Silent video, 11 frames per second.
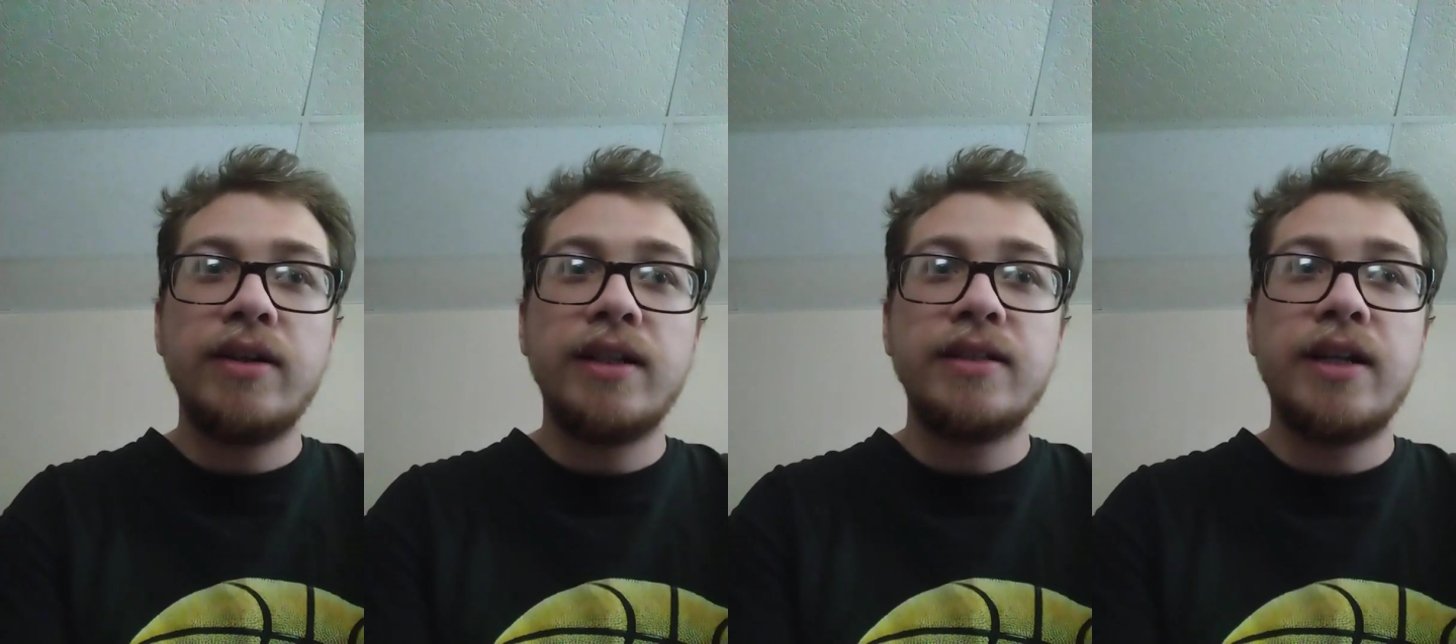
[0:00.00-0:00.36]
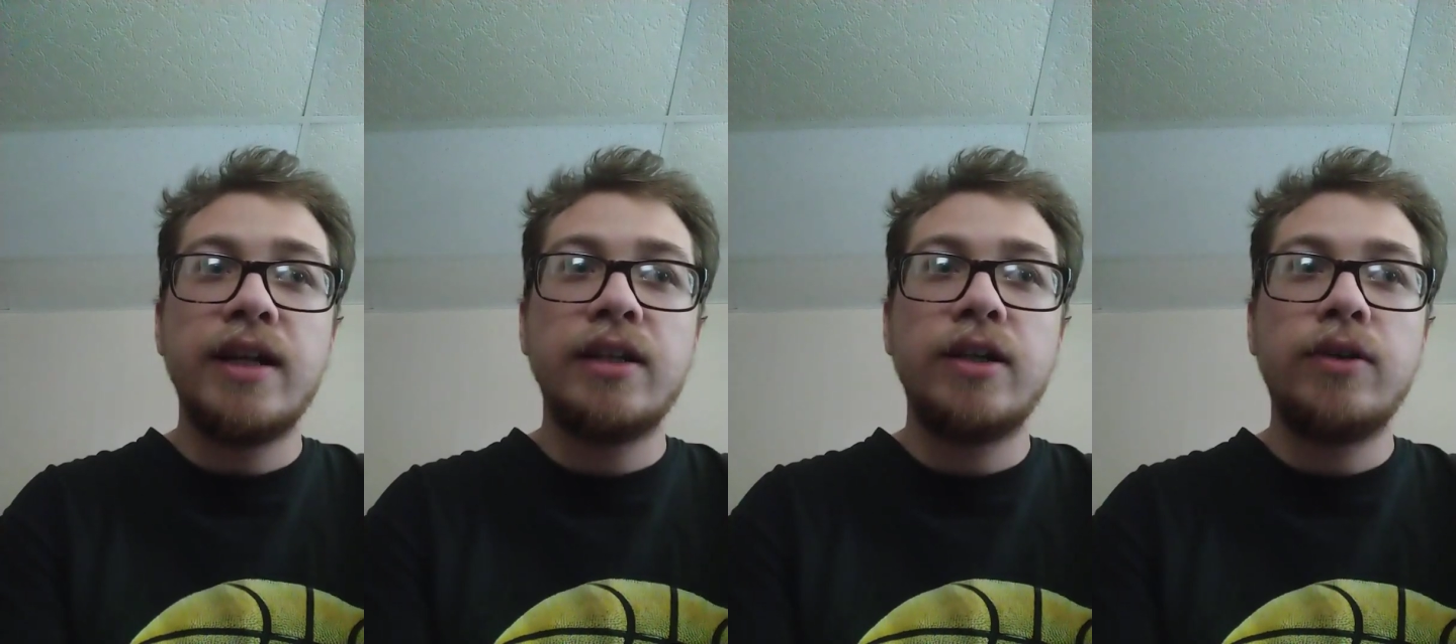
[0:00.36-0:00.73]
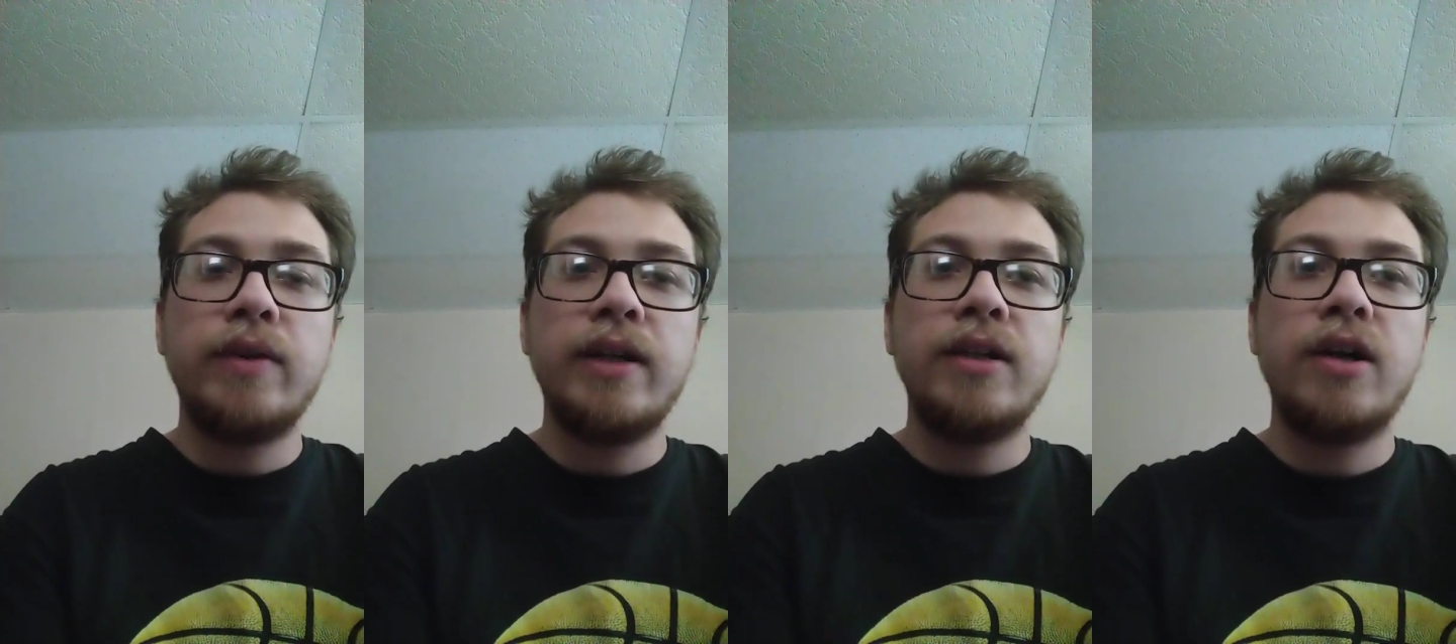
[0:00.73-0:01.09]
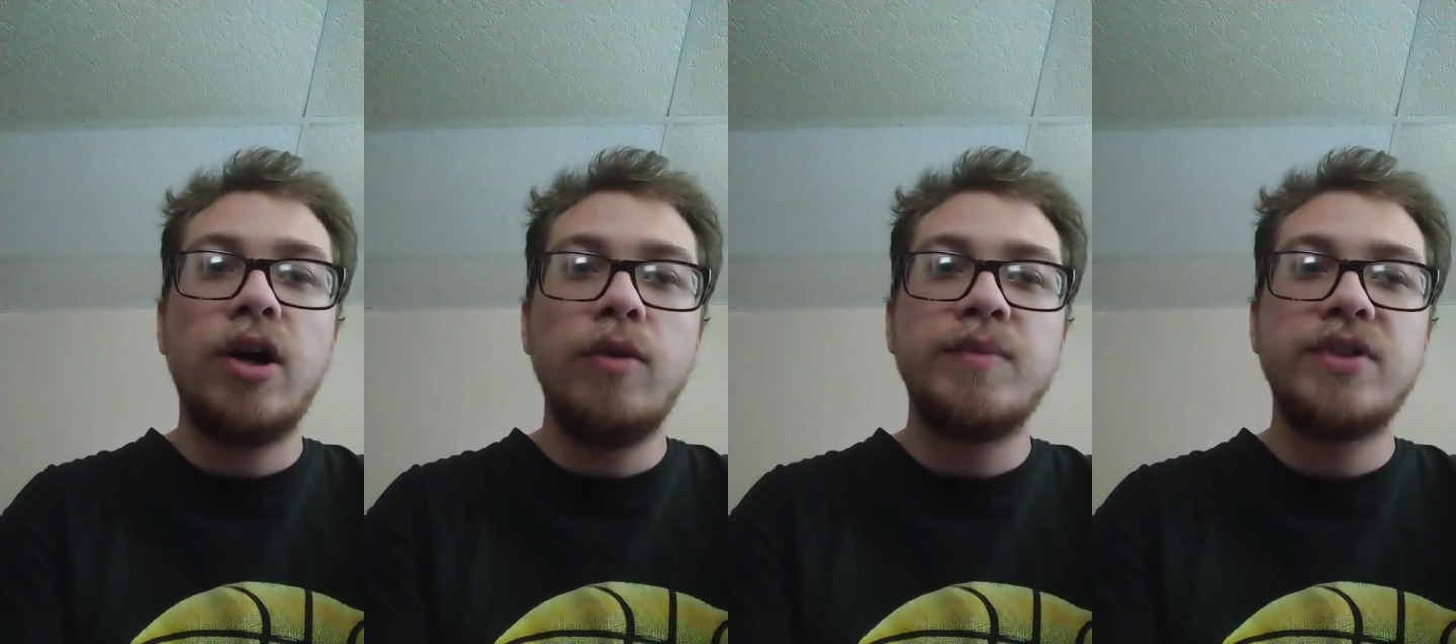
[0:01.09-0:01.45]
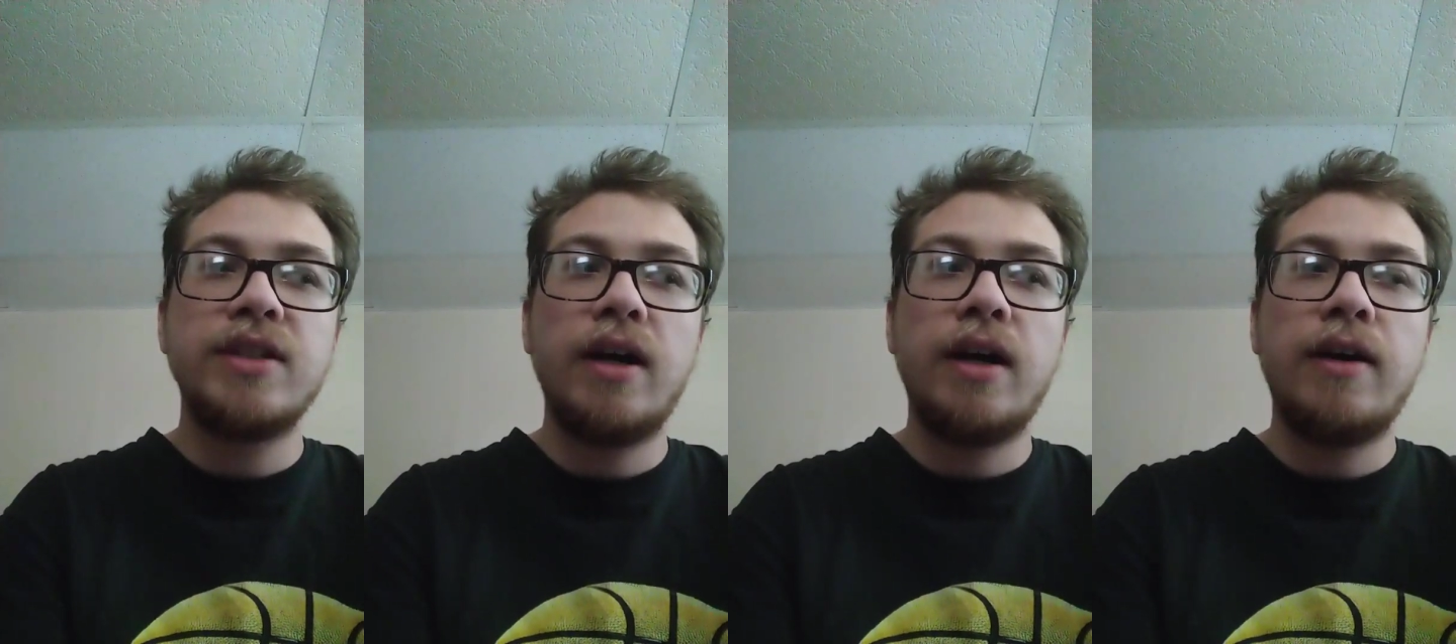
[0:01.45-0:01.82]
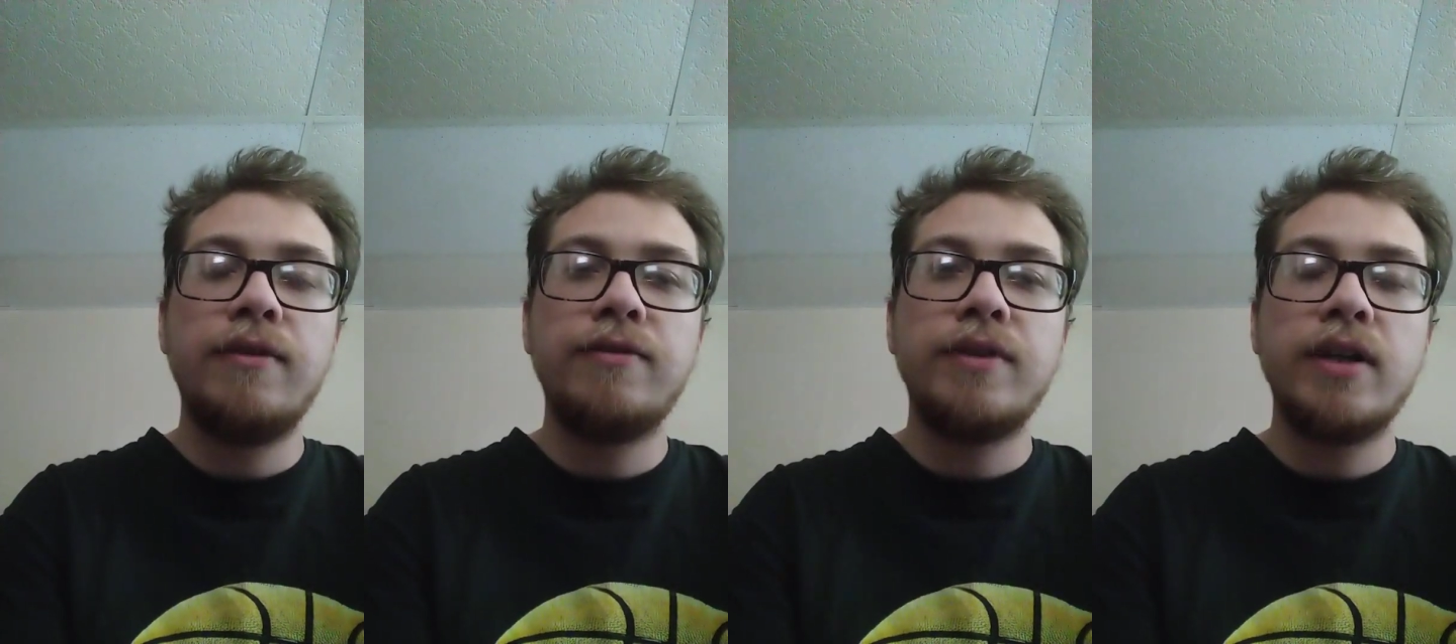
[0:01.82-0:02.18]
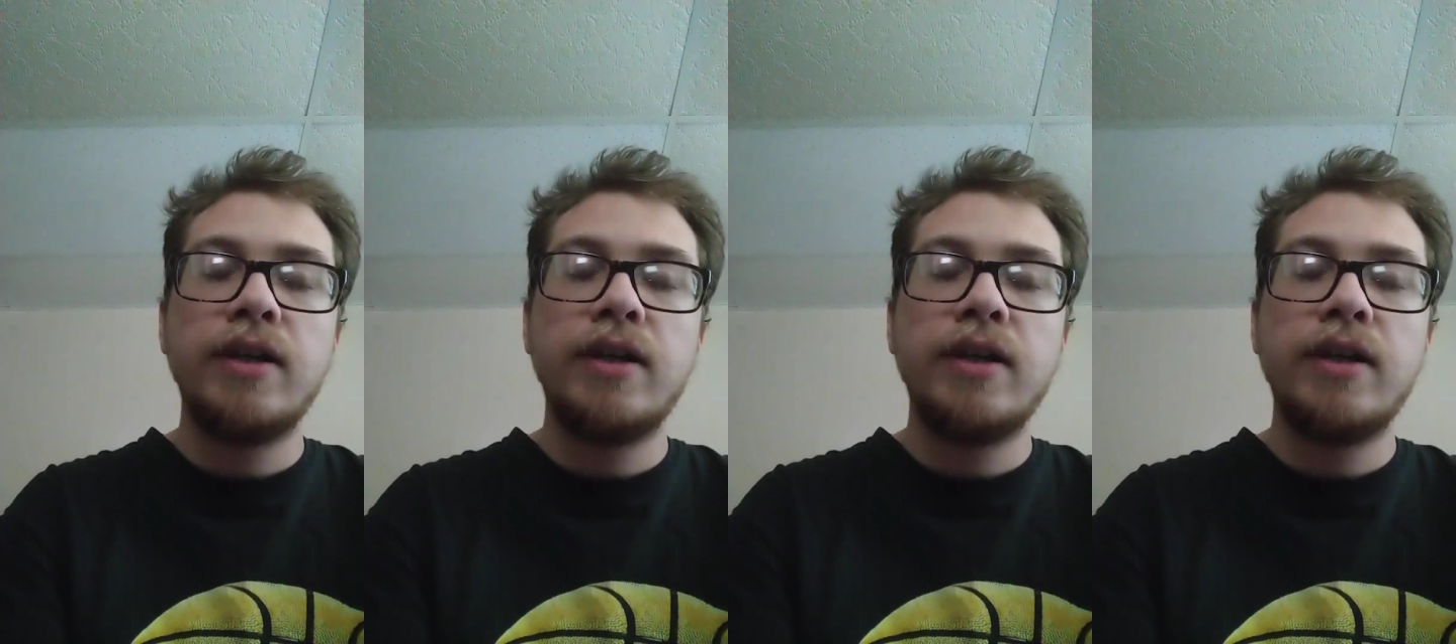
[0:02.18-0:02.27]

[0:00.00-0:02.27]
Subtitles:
Nintendo in hopes of